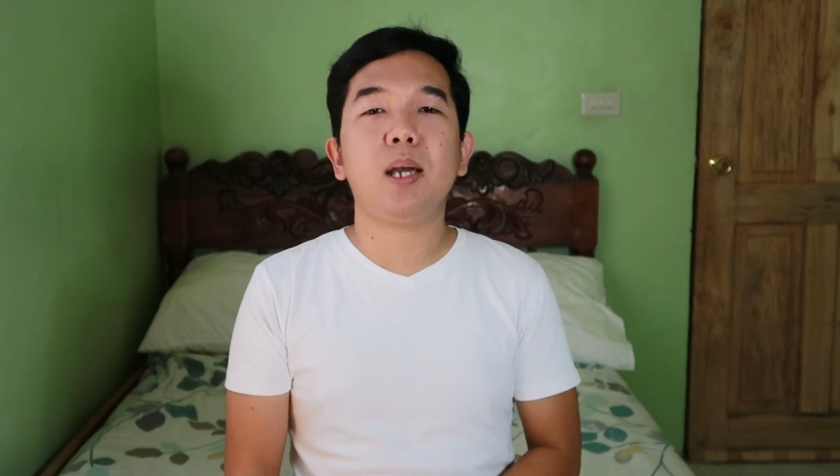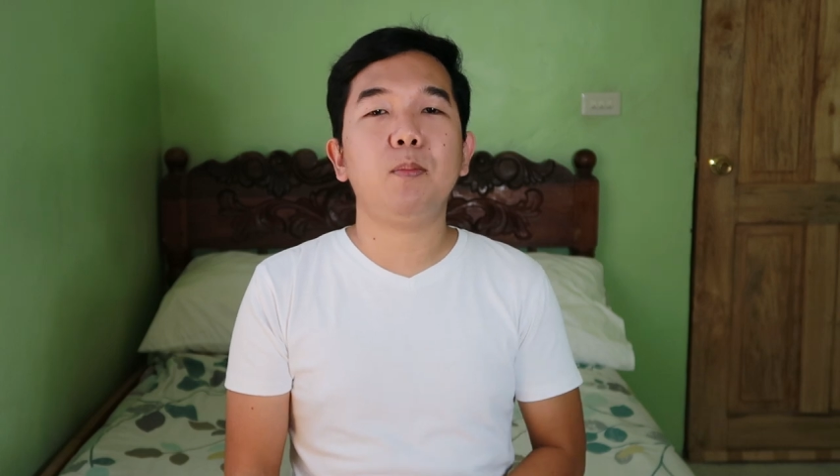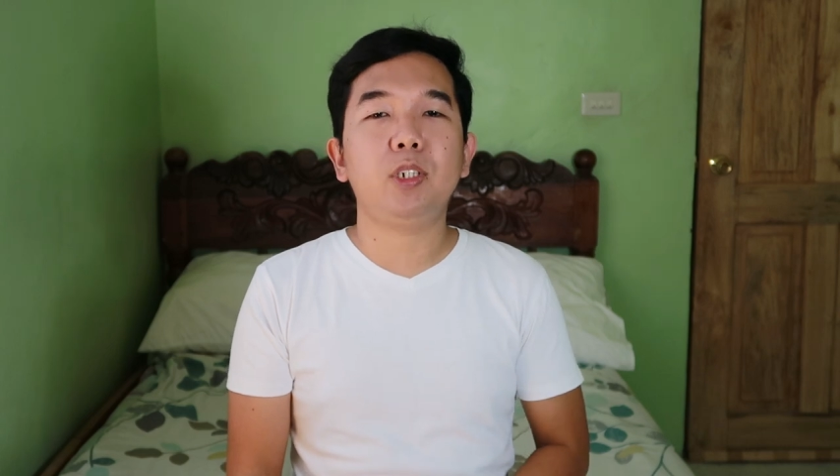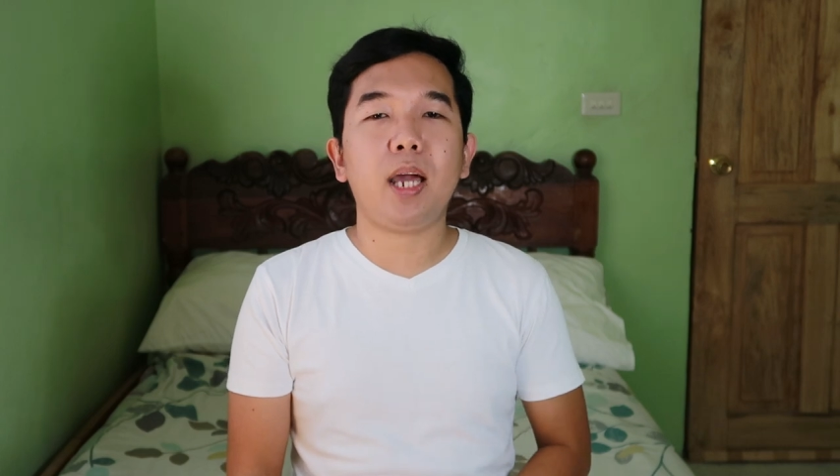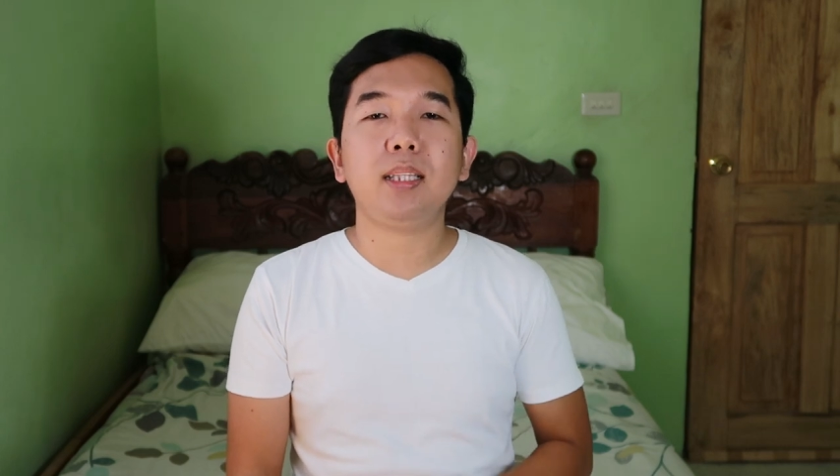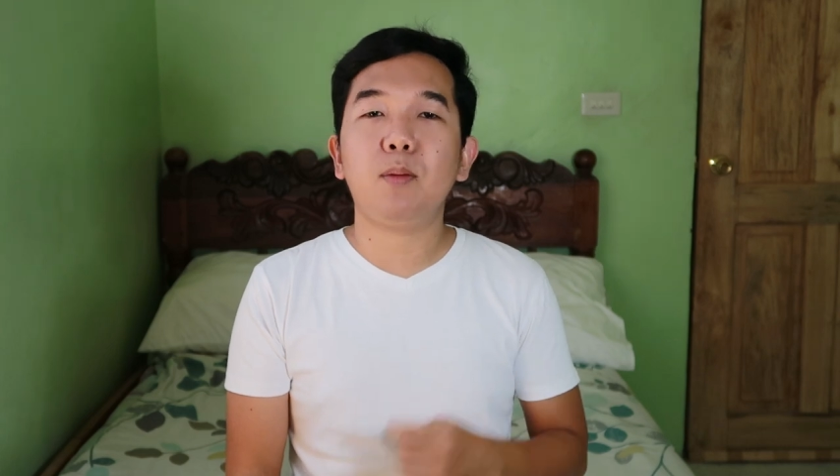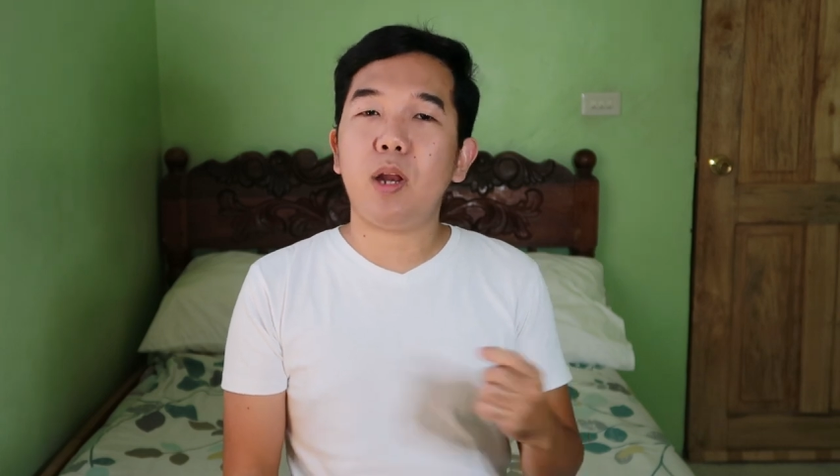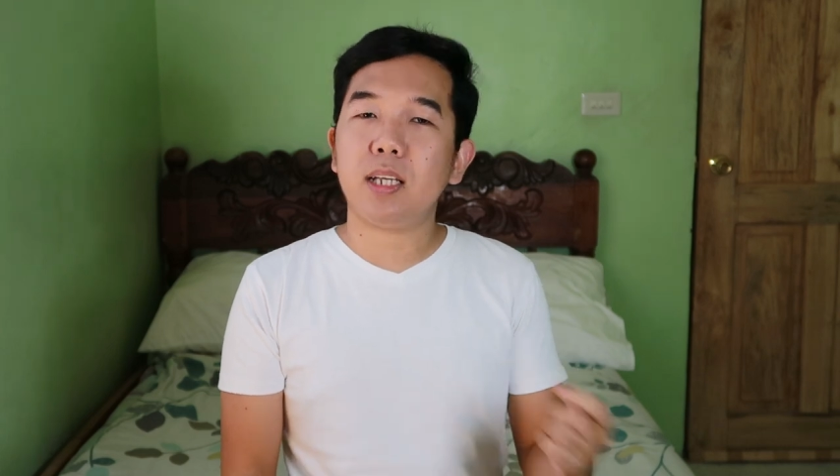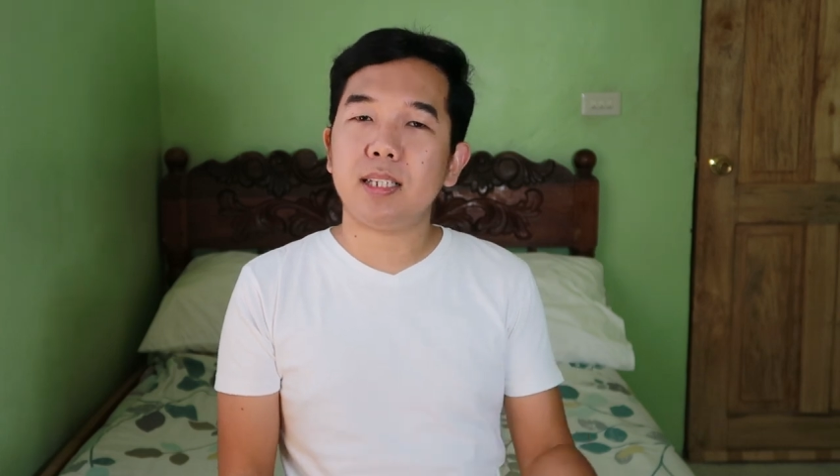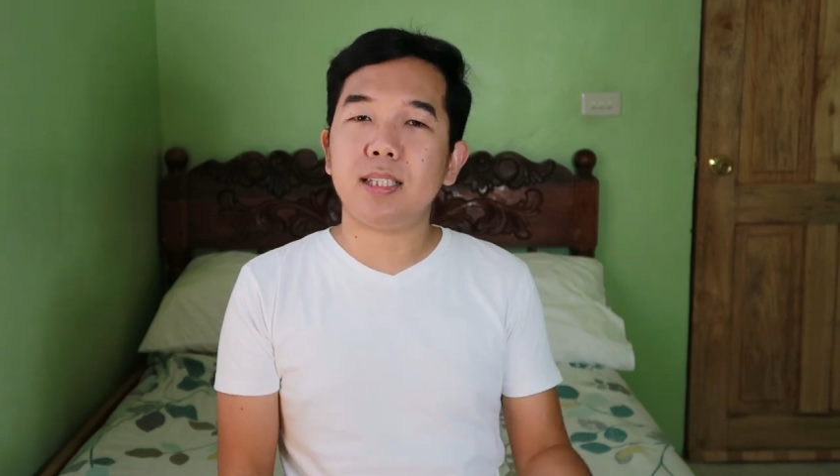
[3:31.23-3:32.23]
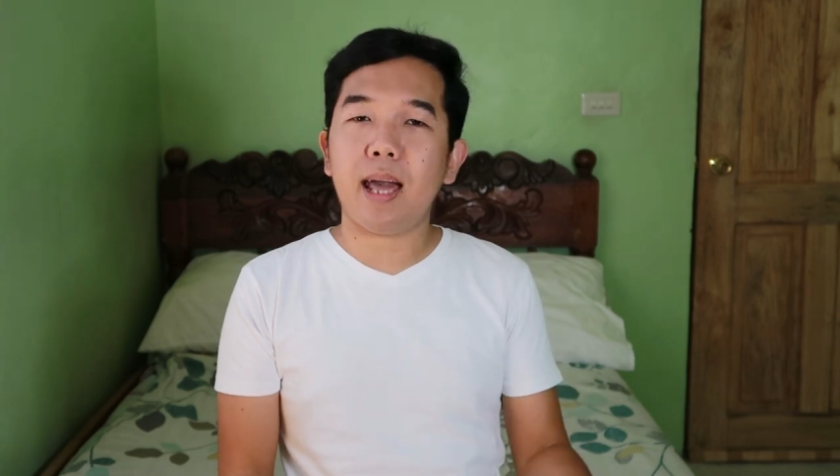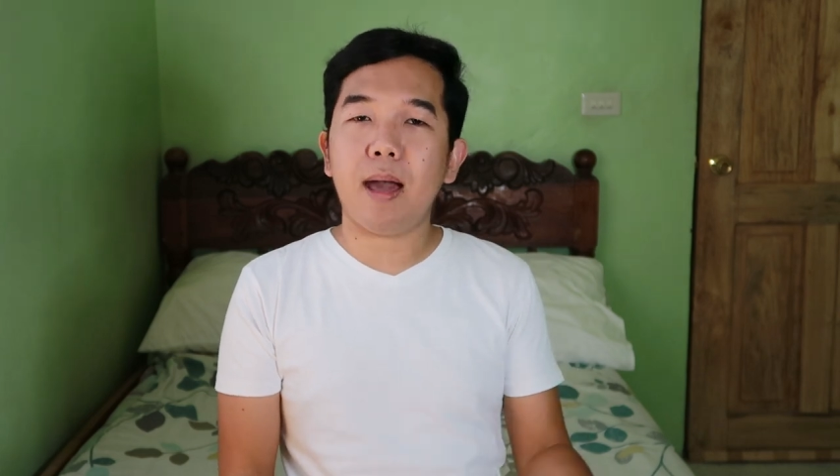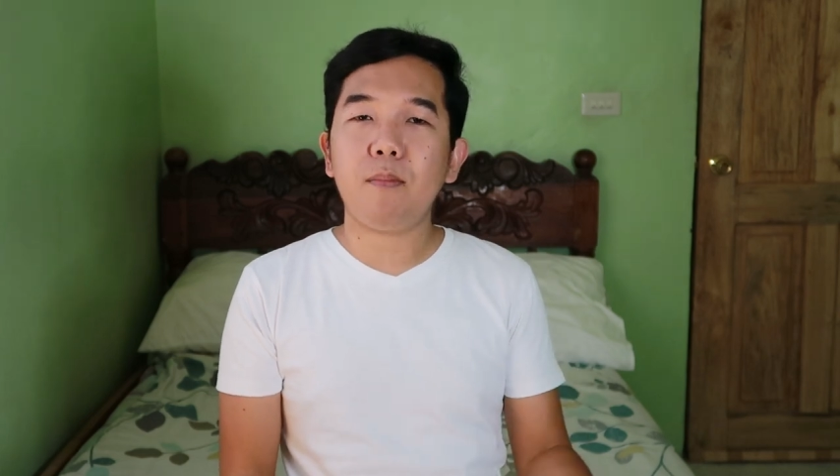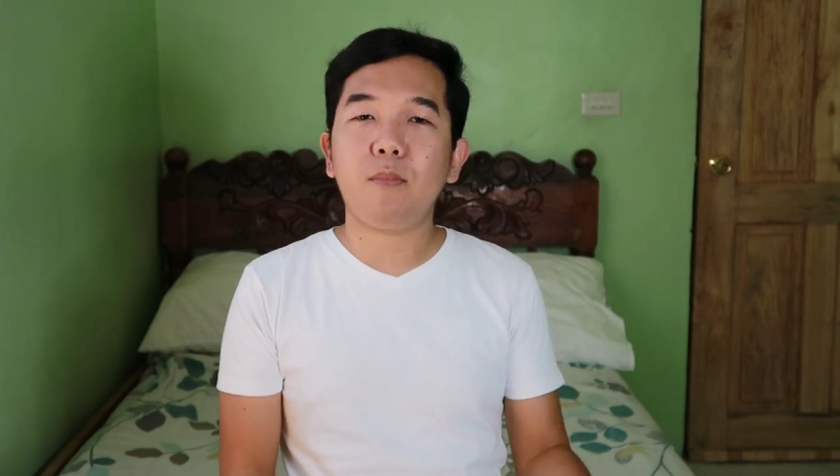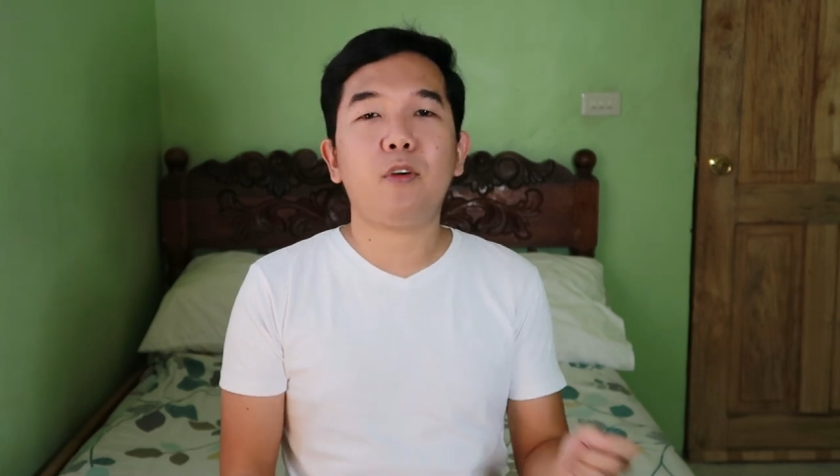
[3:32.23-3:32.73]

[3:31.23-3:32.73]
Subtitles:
subject na mula sa STEM.